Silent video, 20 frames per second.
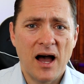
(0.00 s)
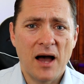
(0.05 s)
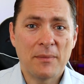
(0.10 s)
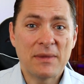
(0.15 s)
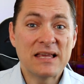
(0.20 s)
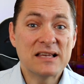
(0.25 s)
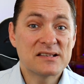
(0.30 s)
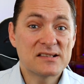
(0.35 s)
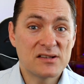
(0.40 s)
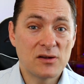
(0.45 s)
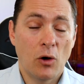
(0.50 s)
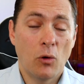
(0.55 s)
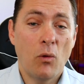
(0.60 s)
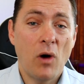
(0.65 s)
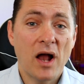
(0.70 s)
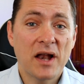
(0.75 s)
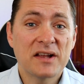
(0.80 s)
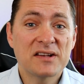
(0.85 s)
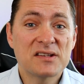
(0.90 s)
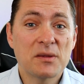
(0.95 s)
He still
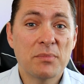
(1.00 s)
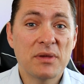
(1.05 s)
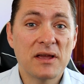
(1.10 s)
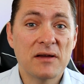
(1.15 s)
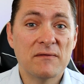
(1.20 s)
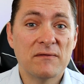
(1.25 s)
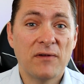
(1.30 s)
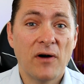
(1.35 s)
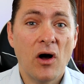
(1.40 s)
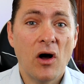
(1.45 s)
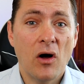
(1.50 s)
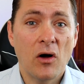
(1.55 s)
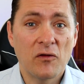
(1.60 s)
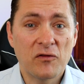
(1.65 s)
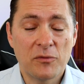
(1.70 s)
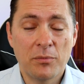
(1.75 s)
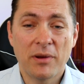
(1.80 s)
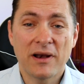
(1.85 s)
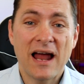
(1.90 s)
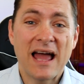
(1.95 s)
wanted to be
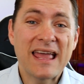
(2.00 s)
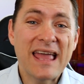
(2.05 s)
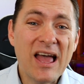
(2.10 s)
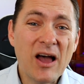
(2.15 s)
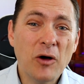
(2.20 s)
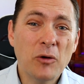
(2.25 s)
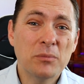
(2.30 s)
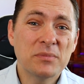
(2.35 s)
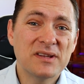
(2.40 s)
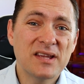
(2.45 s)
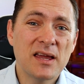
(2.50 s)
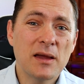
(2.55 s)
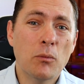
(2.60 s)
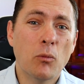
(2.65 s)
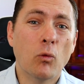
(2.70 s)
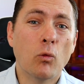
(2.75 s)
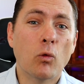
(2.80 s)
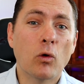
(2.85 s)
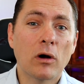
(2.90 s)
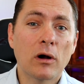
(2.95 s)
involved, but I helped
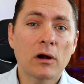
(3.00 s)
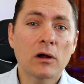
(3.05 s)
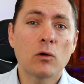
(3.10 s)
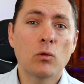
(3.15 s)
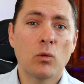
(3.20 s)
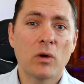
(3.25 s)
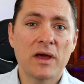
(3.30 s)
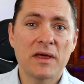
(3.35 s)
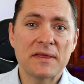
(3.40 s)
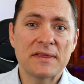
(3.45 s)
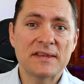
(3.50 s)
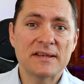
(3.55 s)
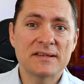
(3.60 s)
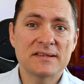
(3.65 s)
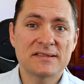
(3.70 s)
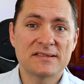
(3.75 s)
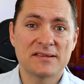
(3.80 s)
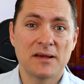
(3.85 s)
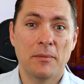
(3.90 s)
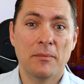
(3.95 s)
him work with
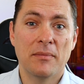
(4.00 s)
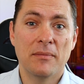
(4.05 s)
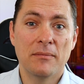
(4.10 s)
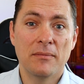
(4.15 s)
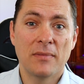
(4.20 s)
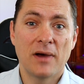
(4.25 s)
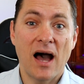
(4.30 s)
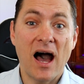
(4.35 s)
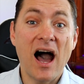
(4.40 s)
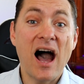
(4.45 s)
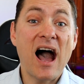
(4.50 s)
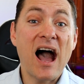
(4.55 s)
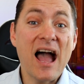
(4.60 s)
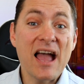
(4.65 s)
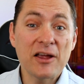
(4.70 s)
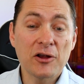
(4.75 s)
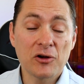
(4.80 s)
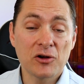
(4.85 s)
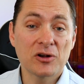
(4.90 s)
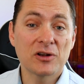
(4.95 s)
some
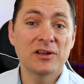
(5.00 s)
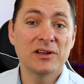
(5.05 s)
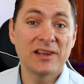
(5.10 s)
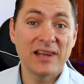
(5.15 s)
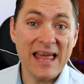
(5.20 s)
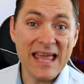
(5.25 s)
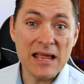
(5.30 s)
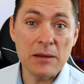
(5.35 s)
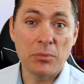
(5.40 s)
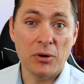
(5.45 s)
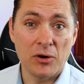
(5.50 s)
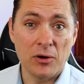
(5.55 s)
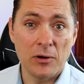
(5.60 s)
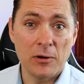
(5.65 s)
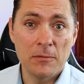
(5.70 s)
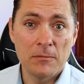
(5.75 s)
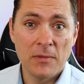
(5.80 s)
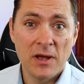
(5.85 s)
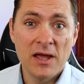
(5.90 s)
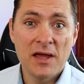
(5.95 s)
hired
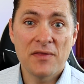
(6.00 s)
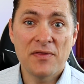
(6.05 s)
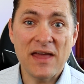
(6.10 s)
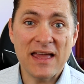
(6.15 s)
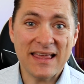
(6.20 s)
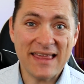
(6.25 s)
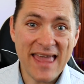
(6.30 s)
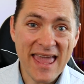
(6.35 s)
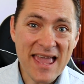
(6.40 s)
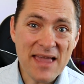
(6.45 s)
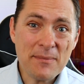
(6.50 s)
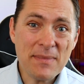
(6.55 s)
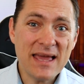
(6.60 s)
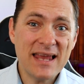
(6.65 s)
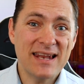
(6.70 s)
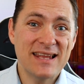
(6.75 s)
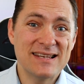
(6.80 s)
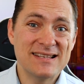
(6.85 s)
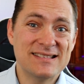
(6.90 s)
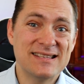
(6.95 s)
labor that came
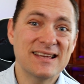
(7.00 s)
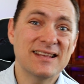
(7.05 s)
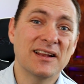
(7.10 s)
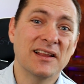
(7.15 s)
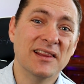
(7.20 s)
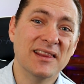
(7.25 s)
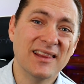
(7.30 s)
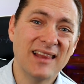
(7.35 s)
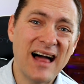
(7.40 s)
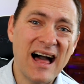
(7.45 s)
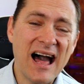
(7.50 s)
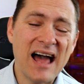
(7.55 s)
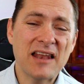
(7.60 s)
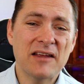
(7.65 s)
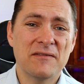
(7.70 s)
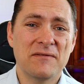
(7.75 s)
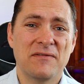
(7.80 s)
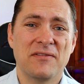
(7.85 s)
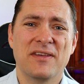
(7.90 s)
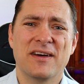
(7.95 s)
in and did a lot
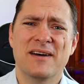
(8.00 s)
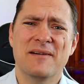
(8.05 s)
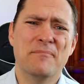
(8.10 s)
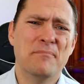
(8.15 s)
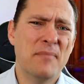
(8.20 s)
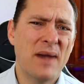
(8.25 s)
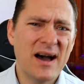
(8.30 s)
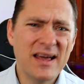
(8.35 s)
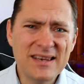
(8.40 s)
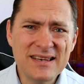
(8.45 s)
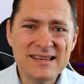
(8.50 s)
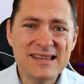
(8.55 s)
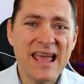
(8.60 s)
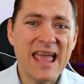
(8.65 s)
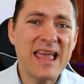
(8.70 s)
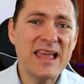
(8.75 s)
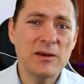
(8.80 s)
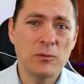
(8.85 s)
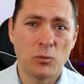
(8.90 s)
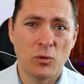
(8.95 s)
of the
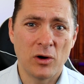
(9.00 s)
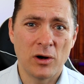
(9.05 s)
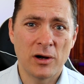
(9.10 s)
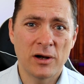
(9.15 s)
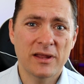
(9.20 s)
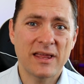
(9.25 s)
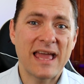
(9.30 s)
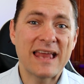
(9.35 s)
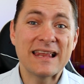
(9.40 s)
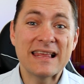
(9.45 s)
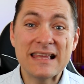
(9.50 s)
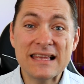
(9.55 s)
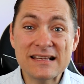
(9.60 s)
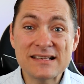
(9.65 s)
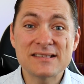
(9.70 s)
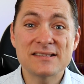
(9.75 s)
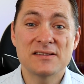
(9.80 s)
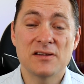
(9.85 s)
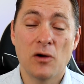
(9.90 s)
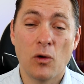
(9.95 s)
mundane work, and he
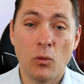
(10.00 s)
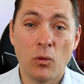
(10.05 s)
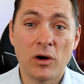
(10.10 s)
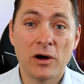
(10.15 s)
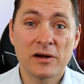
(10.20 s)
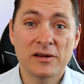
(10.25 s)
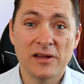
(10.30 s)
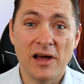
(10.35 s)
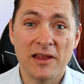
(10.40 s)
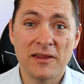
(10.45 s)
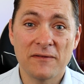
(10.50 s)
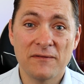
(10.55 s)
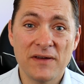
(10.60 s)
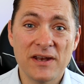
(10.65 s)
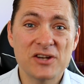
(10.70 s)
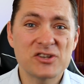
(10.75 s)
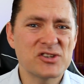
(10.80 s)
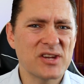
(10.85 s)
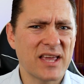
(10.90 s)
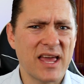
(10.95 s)
still worked on the
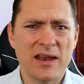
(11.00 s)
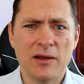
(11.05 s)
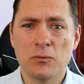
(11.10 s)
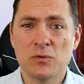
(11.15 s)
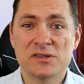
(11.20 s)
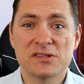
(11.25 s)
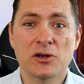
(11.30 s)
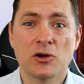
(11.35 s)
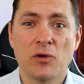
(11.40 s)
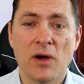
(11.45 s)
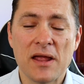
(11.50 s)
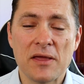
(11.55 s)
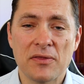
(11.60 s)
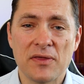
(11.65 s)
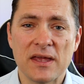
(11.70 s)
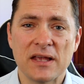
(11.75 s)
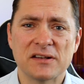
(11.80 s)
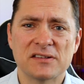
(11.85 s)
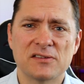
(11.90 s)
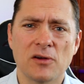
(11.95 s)
finishing, and it was a great
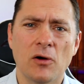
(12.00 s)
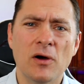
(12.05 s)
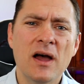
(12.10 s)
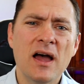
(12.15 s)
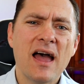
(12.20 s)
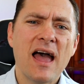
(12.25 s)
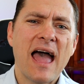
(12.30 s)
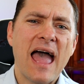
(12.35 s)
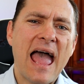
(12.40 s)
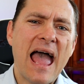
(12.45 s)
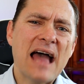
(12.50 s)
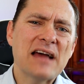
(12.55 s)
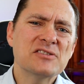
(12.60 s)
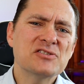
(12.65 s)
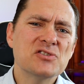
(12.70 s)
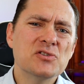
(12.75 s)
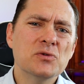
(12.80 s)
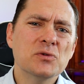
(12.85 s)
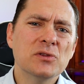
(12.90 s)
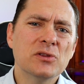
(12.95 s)
thing. So
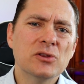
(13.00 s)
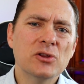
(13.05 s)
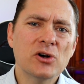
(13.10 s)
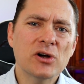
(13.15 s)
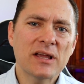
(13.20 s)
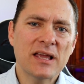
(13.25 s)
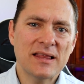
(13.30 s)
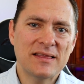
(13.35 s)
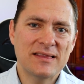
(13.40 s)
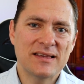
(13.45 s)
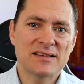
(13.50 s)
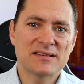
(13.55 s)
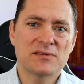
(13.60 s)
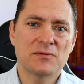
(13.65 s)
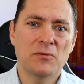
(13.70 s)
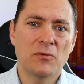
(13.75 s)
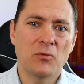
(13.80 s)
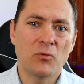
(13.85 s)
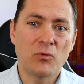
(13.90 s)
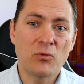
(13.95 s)
as you look at this
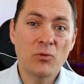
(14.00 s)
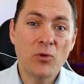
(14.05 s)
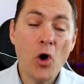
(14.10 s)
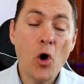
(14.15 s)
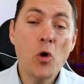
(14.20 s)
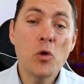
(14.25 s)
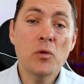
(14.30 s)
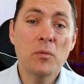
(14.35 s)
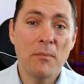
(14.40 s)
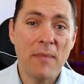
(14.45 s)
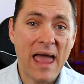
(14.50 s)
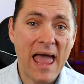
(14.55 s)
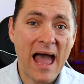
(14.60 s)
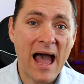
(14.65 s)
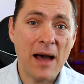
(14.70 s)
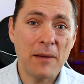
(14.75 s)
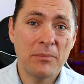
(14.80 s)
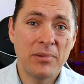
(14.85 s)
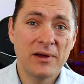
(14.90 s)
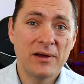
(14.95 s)

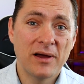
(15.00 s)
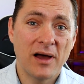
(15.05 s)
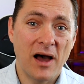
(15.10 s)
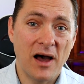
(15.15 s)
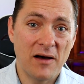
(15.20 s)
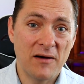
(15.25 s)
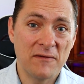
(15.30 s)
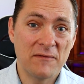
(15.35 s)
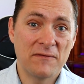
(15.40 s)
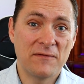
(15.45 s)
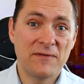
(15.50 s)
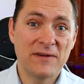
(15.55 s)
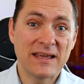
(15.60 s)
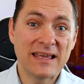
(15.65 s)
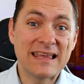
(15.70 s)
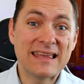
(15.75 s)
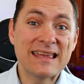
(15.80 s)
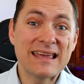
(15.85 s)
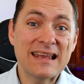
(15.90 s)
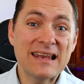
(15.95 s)
roadmap of
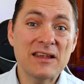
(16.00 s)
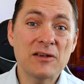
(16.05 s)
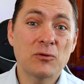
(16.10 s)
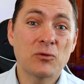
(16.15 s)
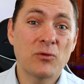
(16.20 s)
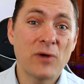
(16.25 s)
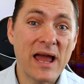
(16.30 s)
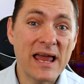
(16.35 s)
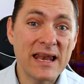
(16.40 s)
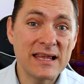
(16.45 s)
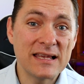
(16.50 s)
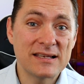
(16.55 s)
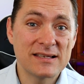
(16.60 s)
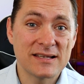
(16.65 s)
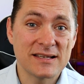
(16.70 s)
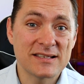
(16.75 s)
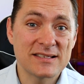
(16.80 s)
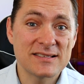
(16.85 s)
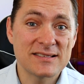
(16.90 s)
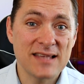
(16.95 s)
getting ready
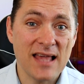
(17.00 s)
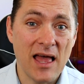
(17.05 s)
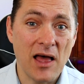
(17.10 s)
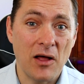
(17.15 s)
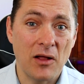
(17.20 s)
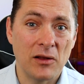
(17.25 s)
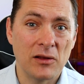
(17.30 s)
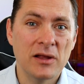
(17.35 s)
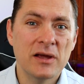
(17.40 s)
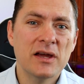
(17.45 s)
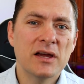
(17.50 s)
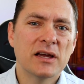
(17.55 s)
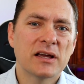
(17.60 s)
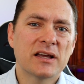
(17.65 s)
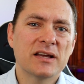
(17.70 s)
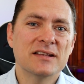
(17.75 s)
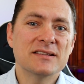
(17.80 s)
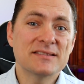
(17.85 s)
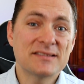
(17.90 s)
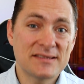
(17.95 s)
to sell,
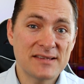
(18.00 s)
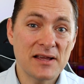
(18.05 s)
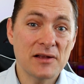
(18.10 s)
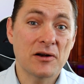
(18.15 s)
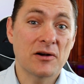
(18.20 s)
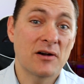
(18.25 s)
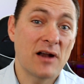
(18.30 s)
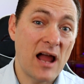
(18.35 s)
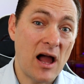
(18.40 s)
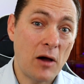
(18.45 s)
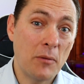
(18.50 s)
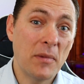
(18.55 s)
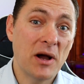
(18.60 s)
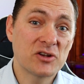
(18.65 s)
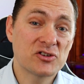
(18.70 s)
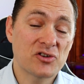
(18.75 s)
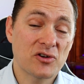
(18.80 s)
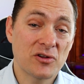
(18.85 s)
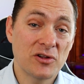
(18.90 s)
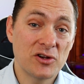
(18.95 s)
consider, how
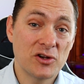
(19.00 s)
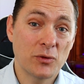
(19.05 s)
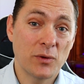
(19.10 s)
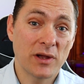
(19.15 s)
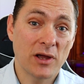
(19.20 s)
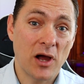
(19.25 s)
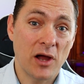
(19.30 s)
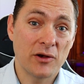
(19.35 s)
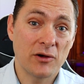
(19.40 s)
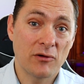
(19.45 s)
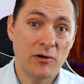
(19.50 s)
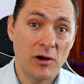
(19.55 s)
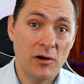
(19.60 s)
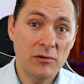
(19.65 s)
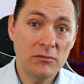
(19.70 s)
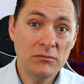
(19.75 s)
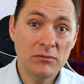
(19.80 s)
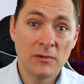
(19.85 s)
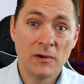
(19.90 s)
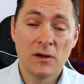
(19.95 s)
much are you doing on your
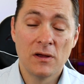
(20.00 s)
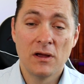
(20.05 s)
own?